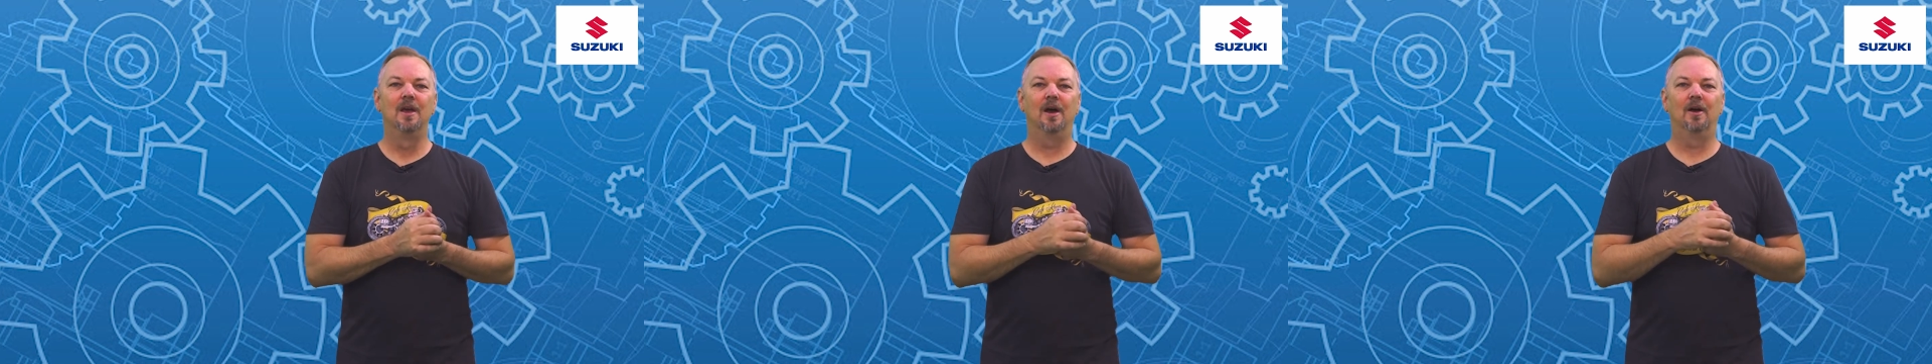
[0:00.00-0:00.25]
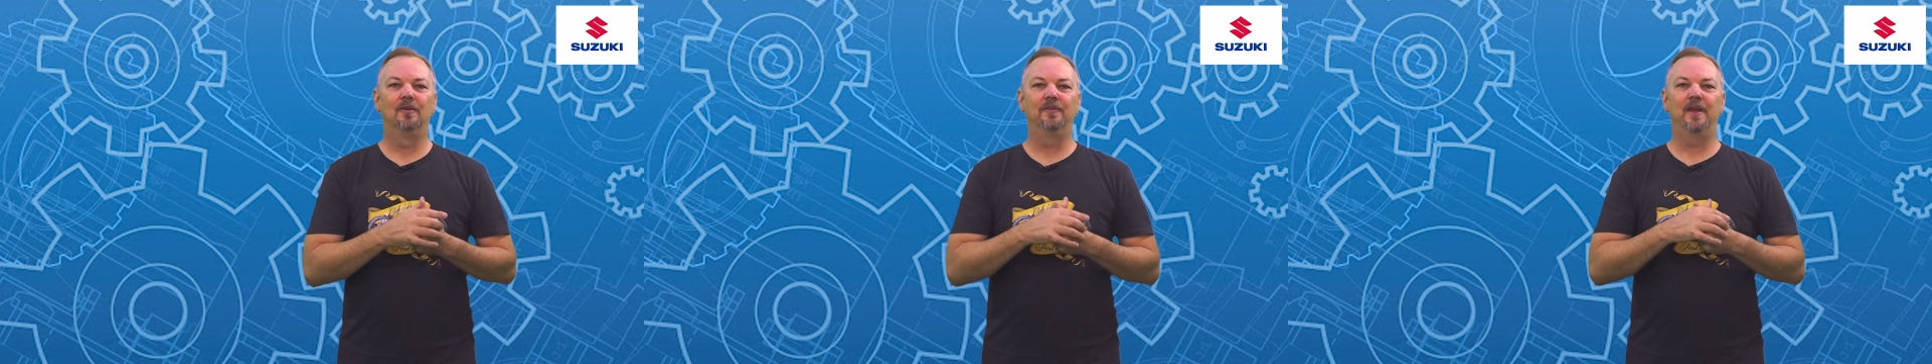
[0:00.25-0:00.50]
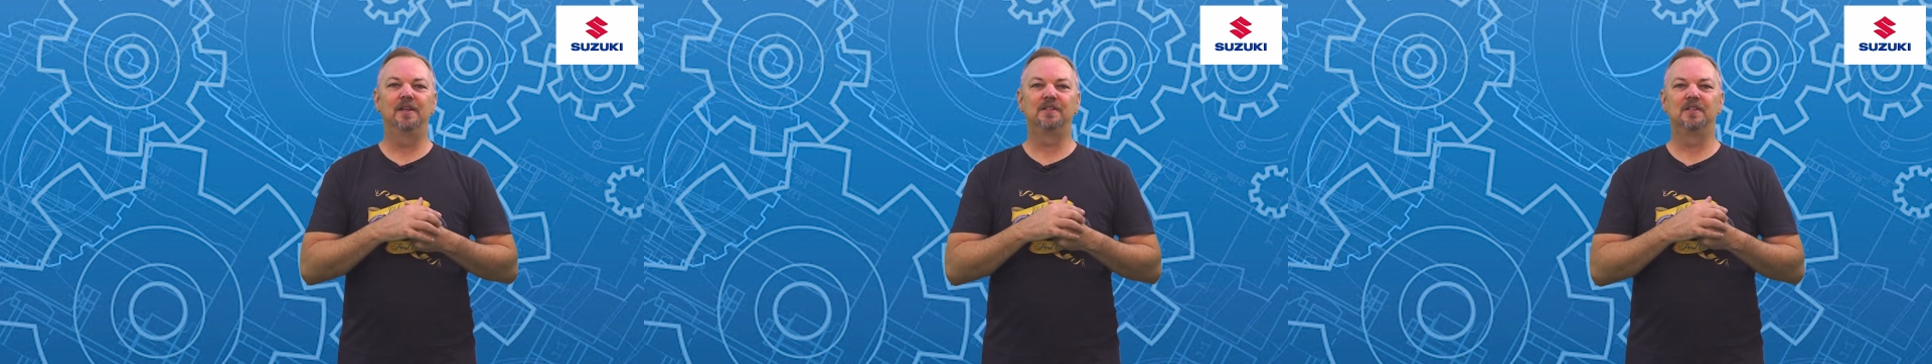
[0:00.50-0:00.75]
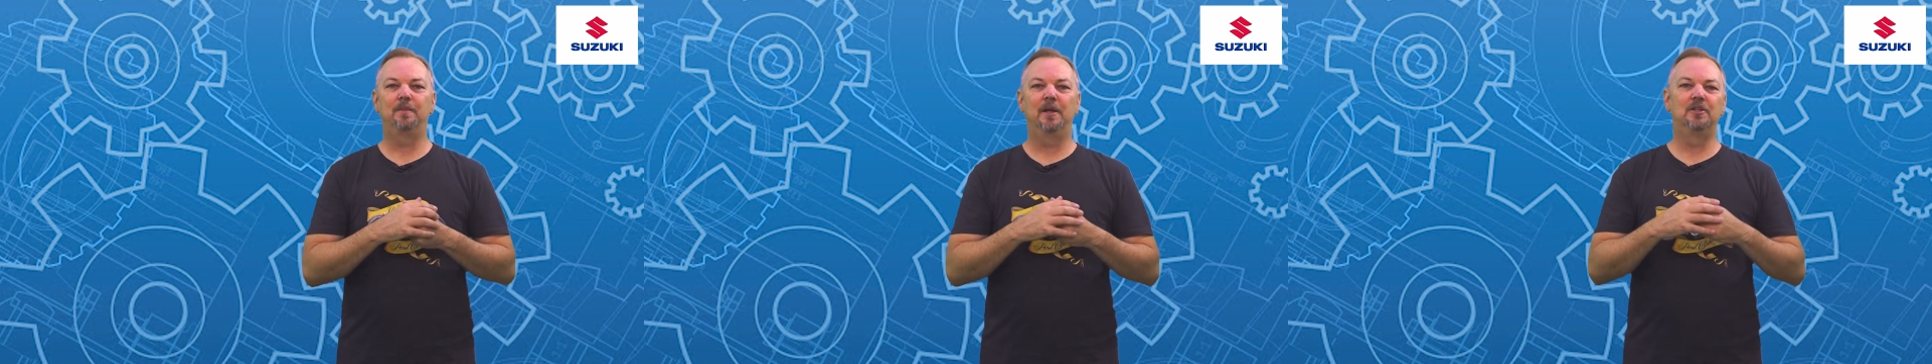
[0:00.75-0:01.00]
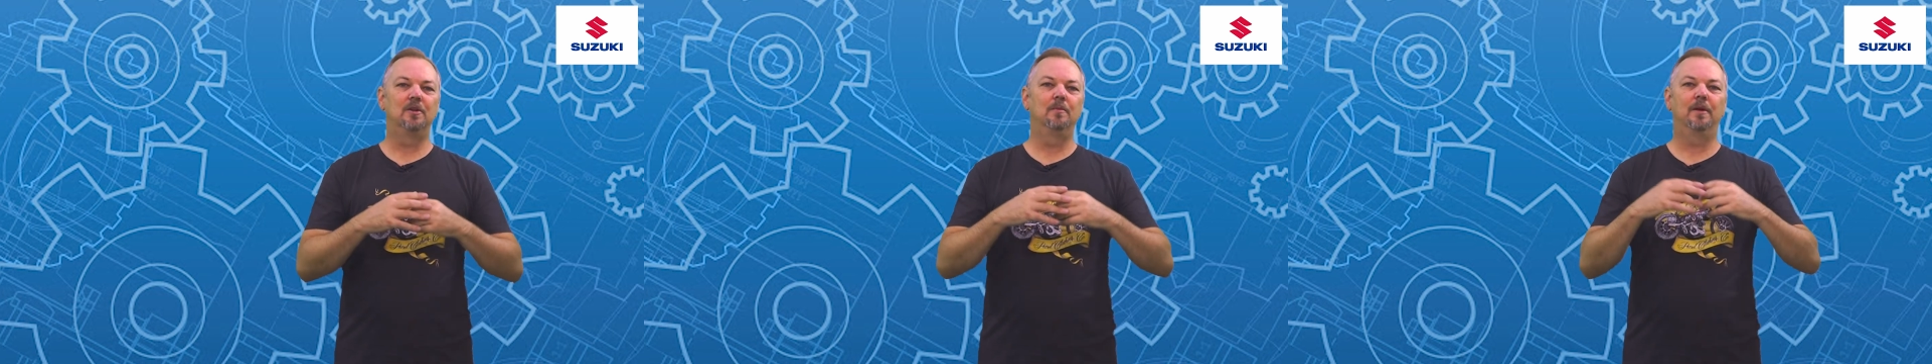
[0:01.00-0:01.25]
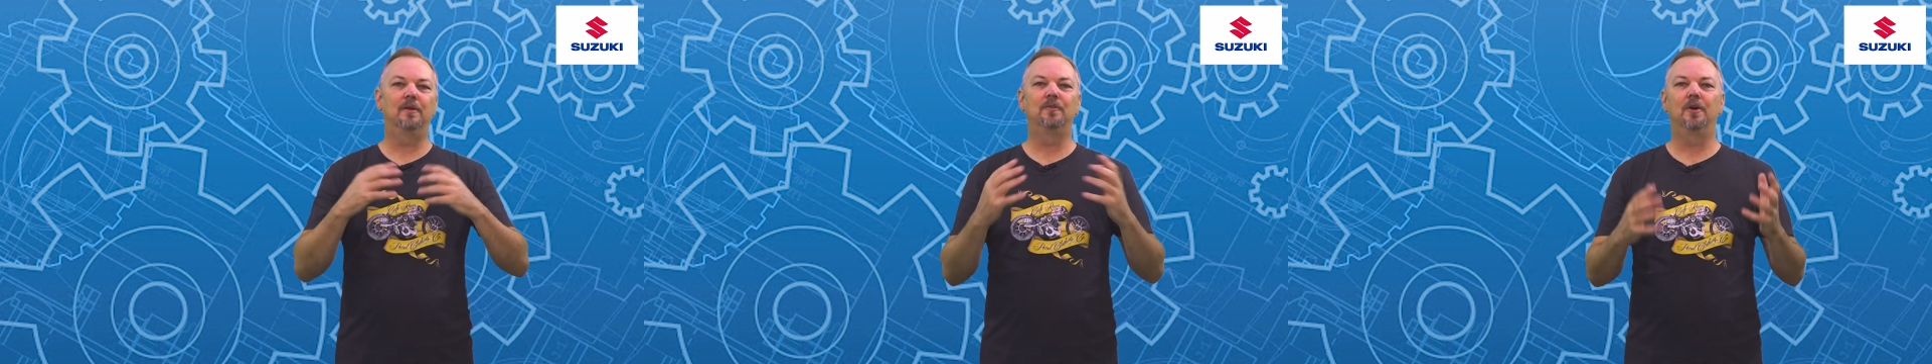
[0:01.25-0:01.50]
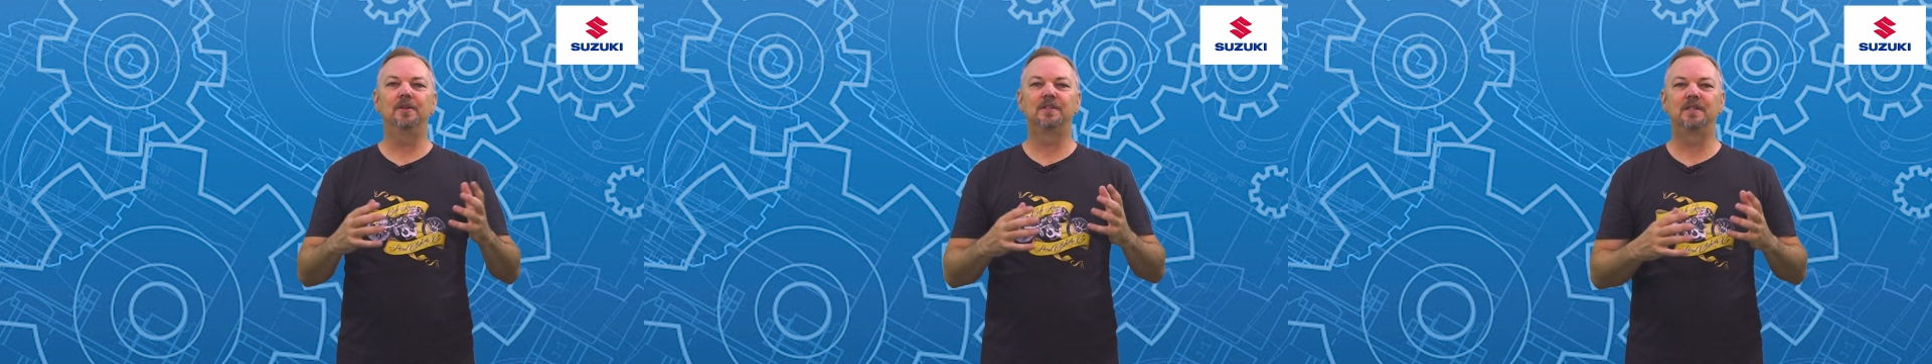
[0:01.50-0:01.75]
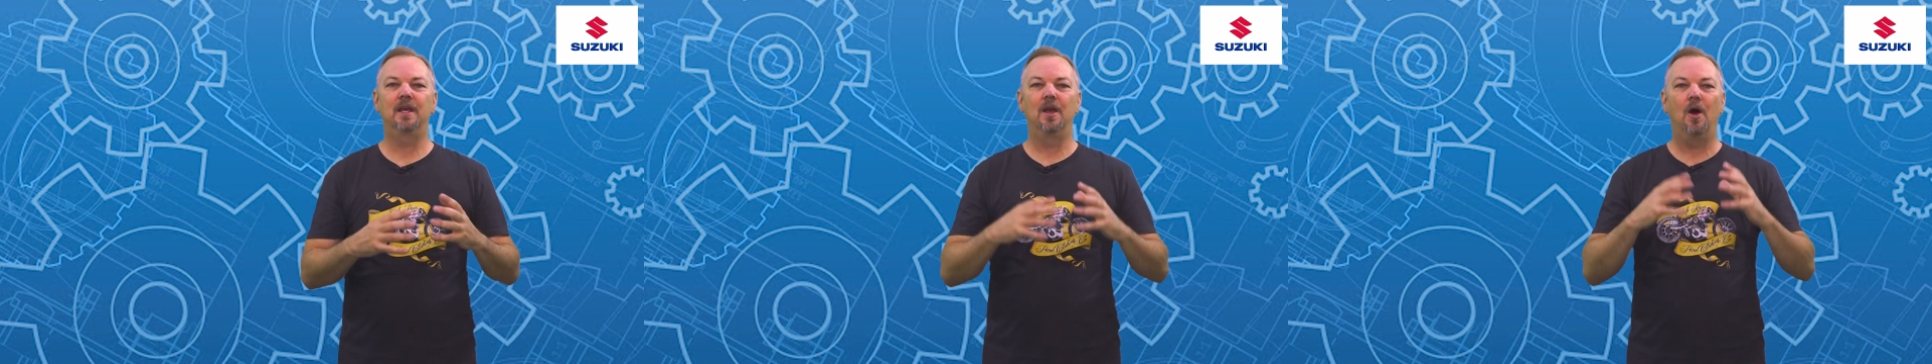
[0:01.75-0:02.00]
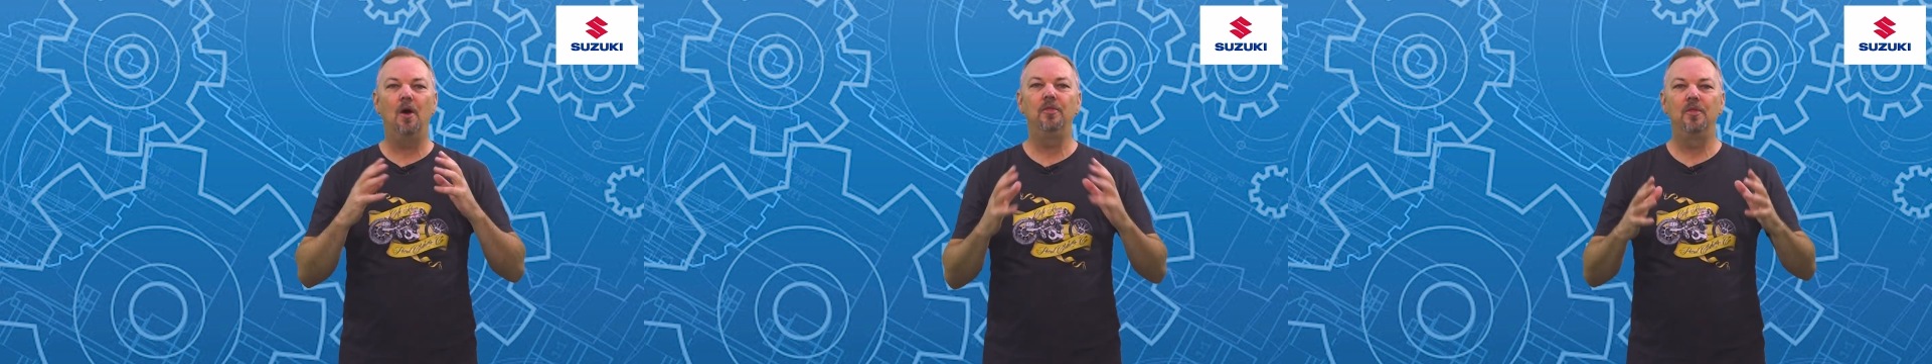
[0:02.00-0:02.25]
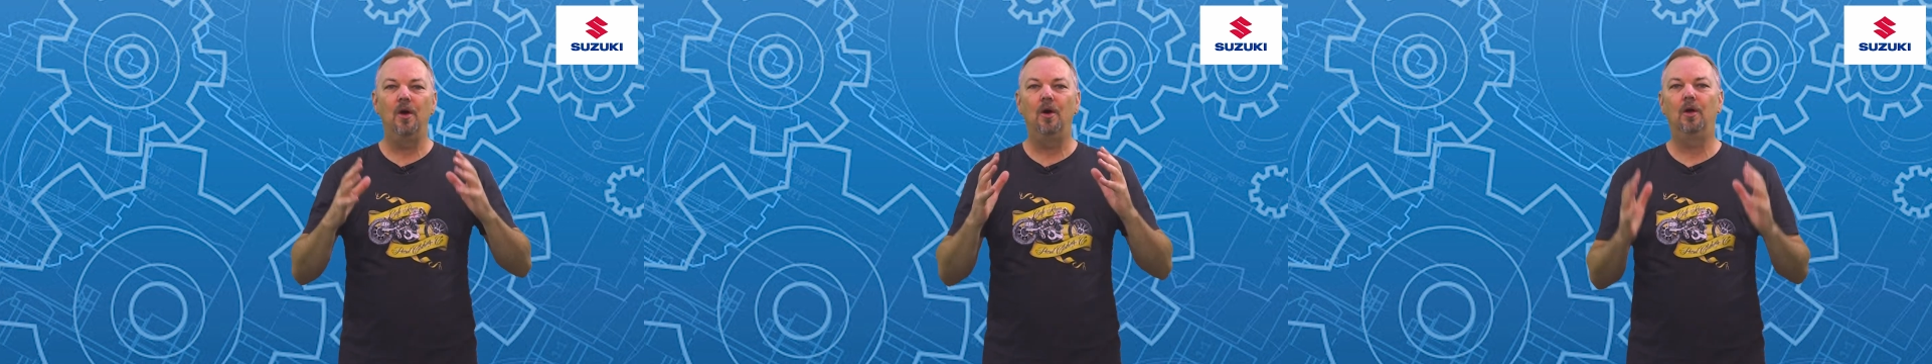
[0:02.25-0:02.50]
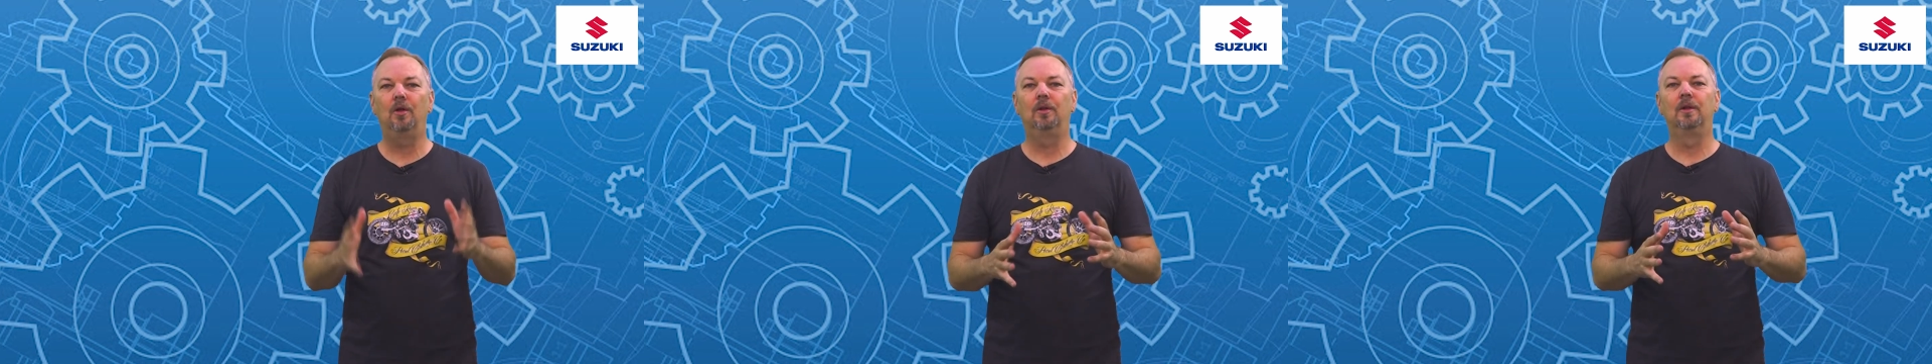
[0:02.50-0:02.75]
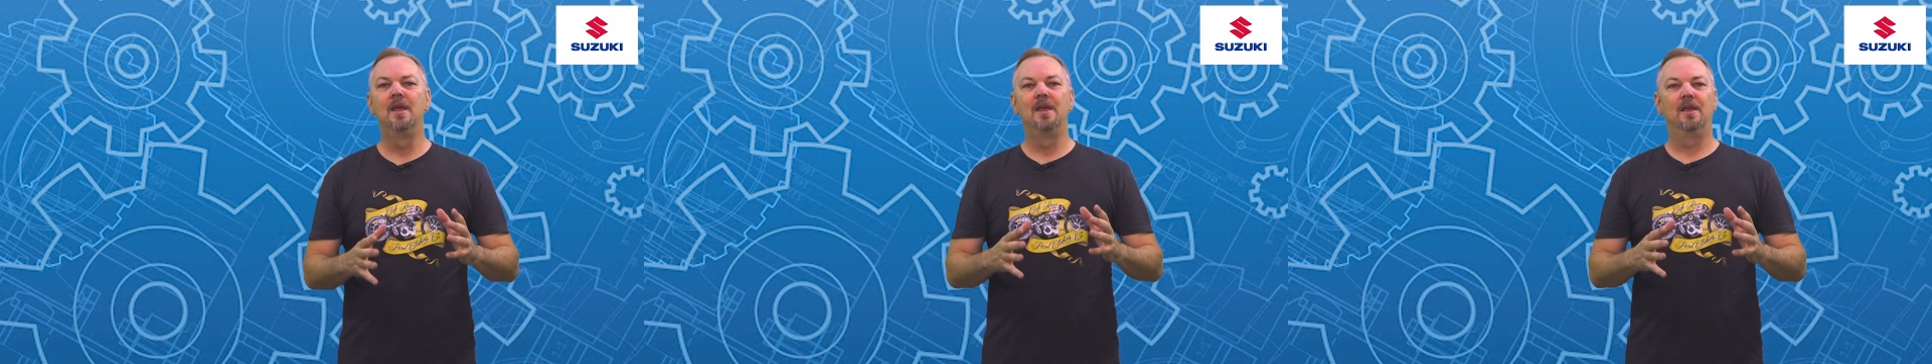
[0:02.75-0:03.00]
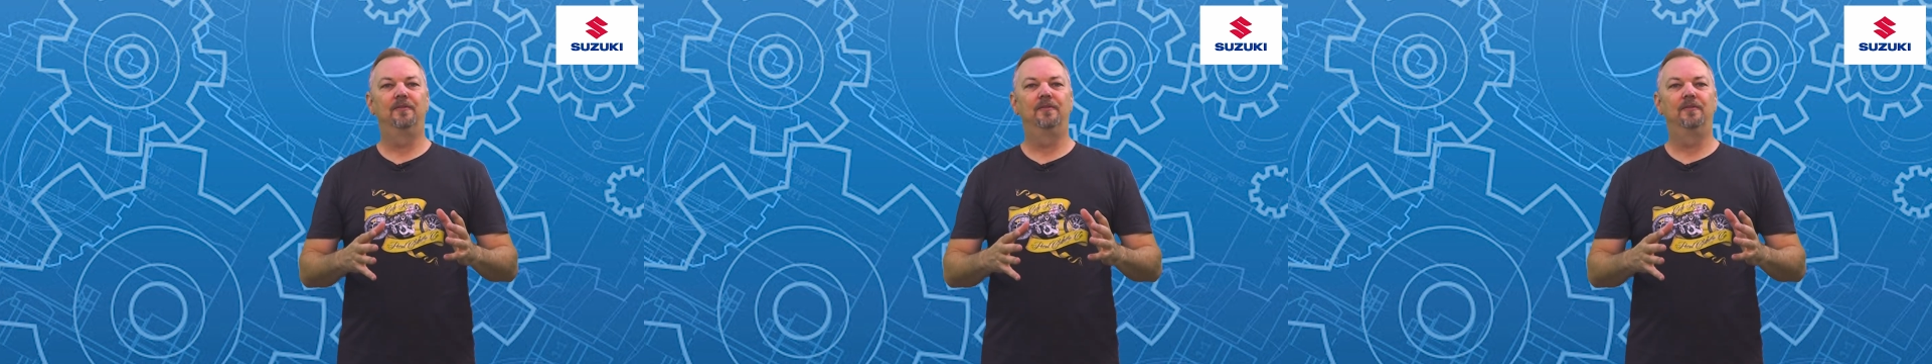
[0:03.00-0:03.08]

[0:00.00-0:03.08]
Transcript: of air suspension, but I've got to say, on the whole,